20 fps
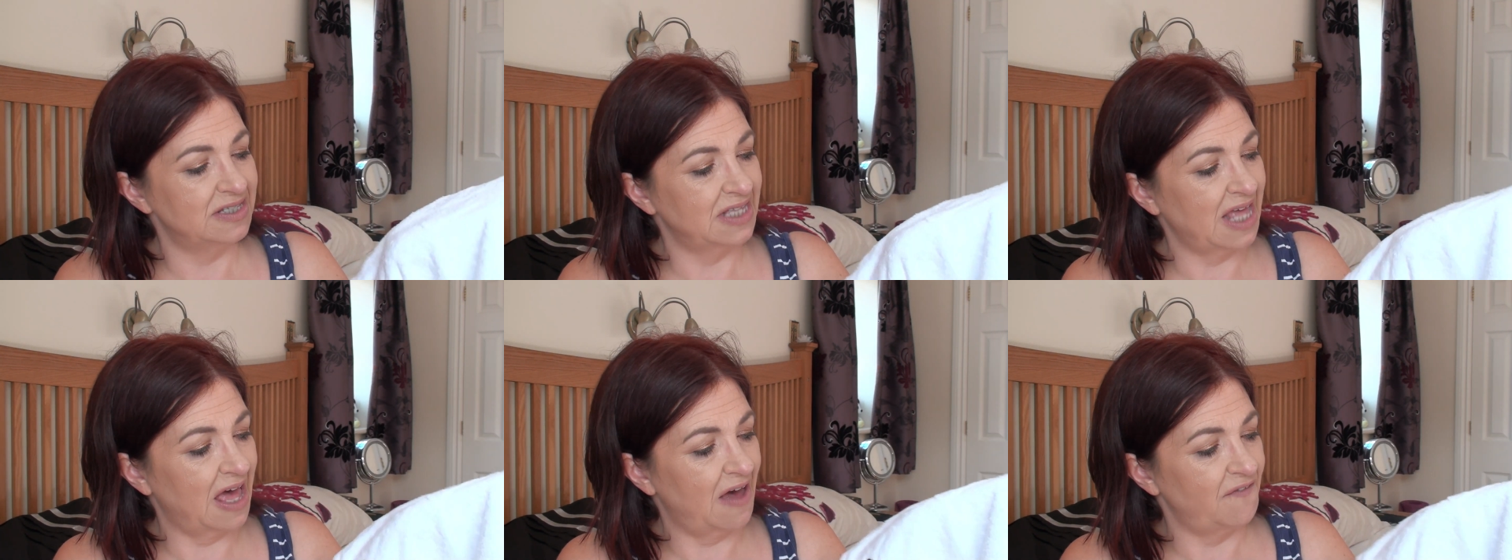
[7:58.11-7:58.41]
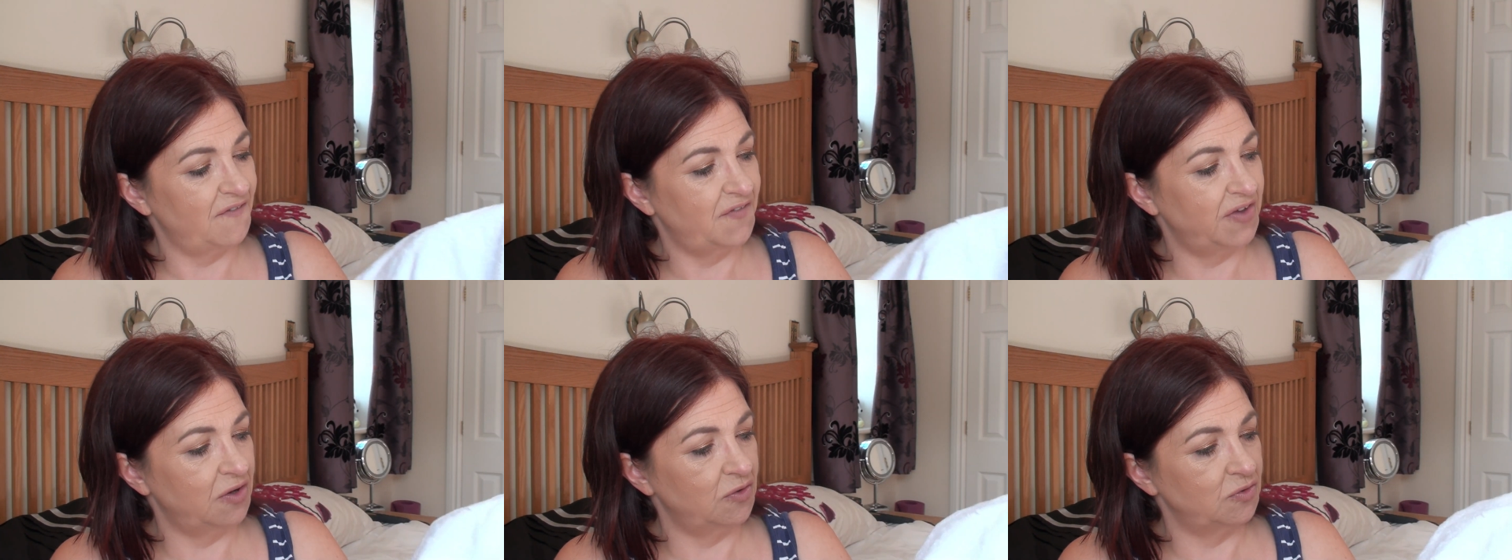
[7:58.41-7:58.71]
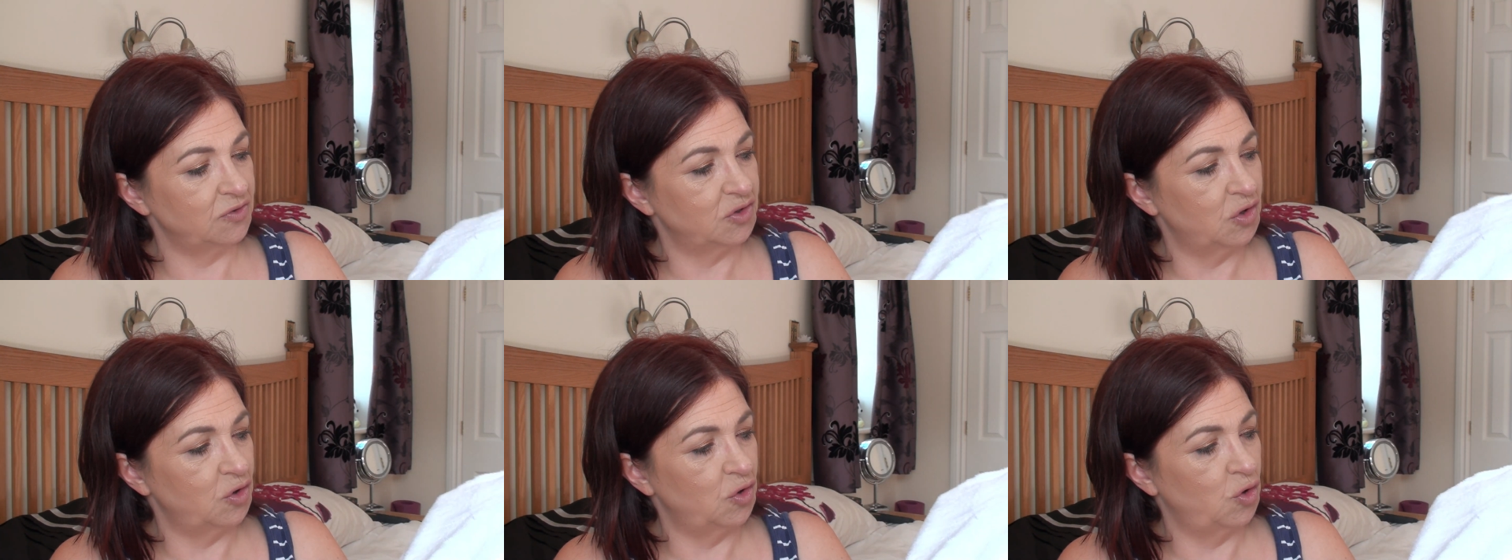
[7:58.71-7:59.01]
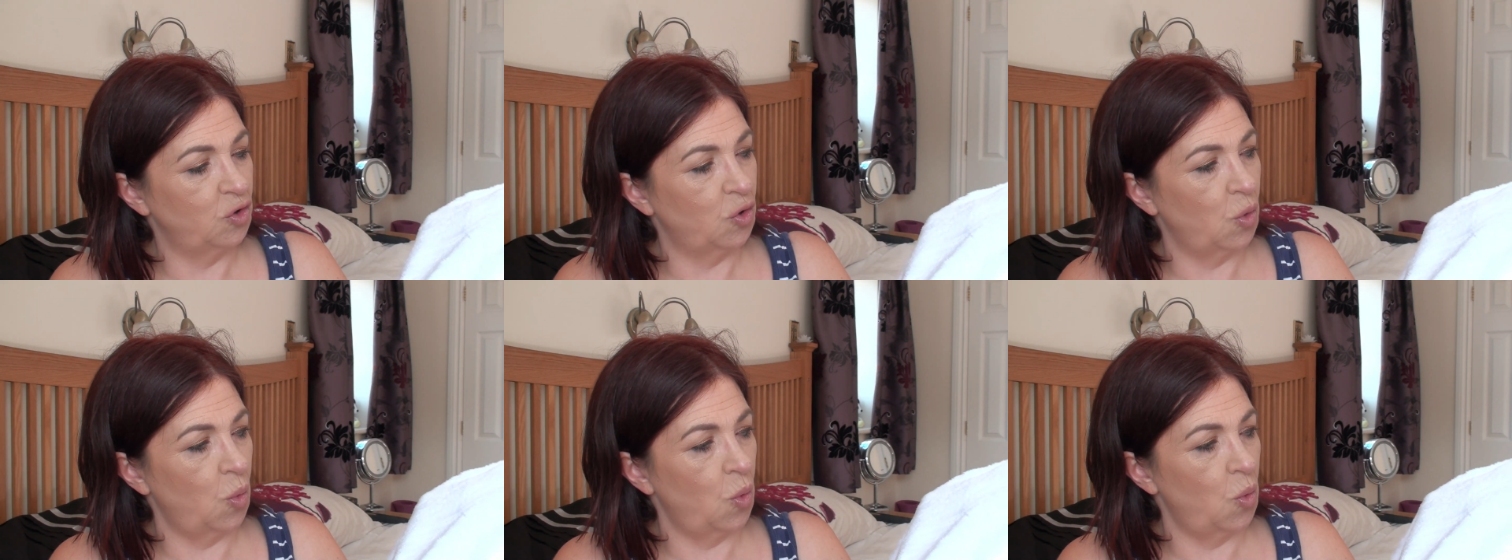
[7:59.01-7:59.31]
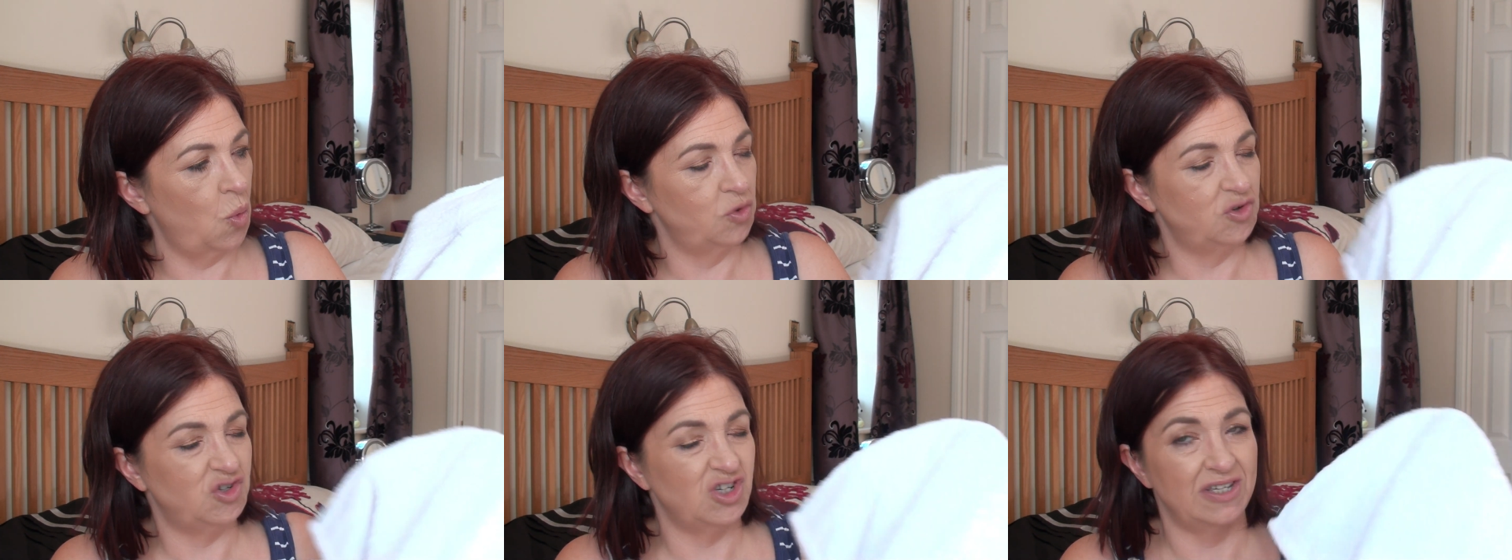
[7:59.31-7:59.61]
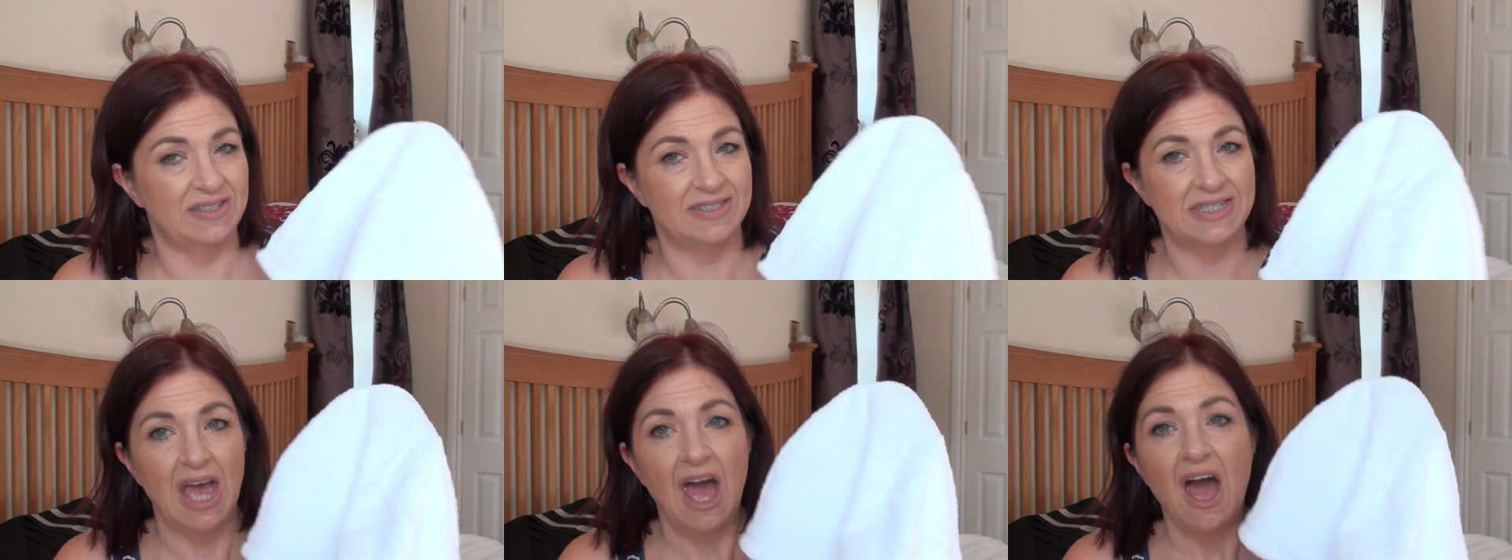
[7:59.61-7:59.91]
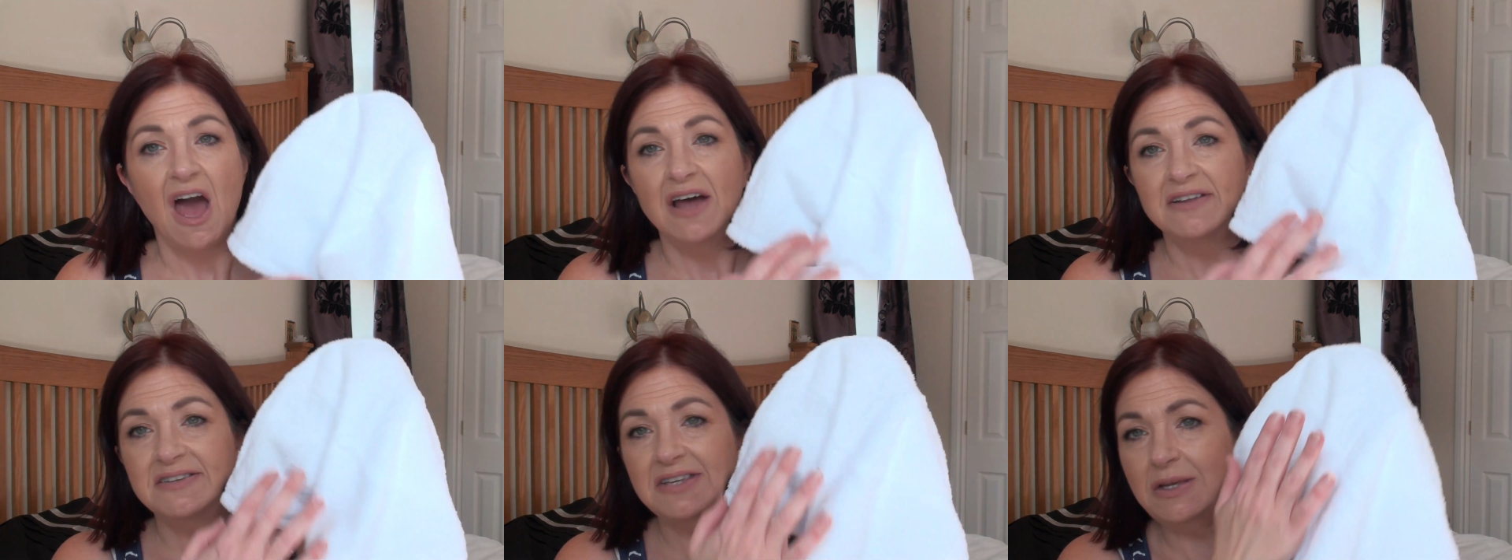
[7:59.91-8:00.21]
that feels gorgeous.
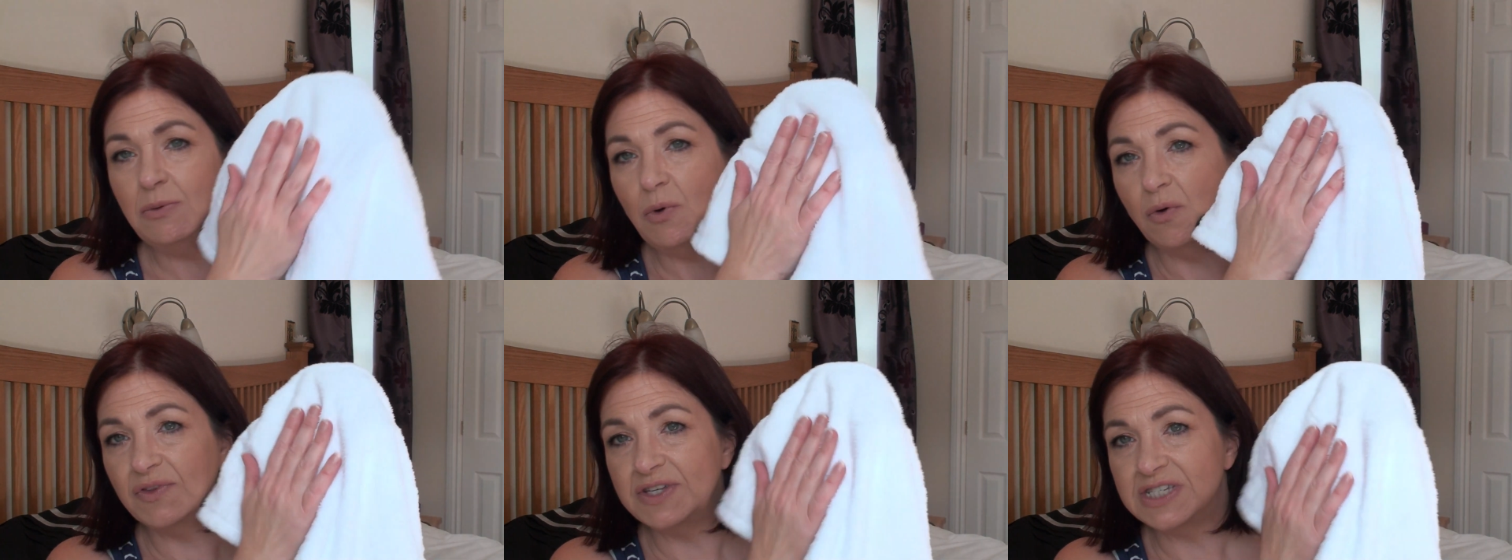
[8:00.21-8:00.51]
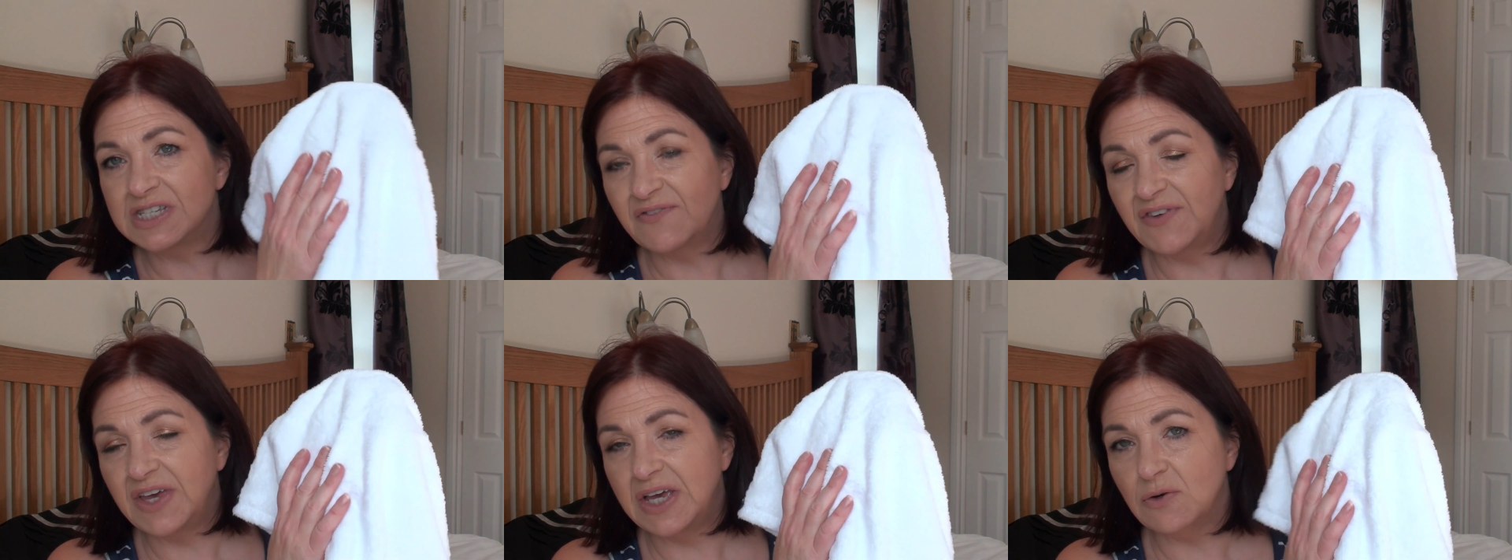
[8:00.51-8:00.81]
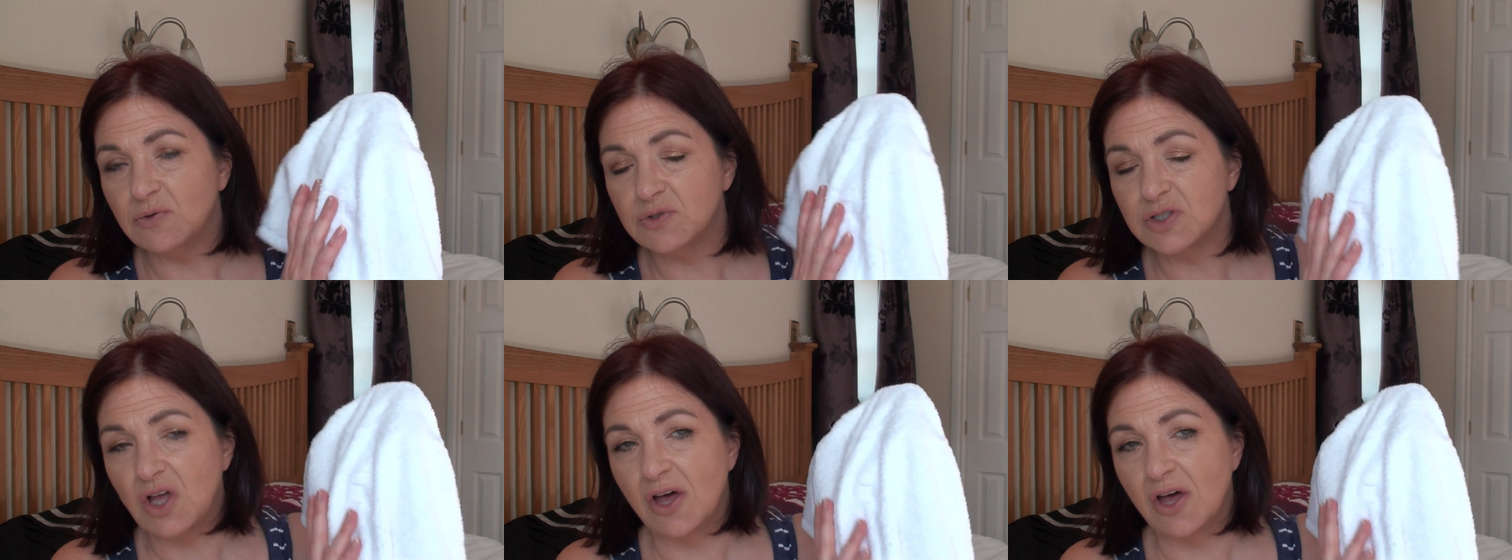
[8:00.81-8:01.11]
Tell you what this feels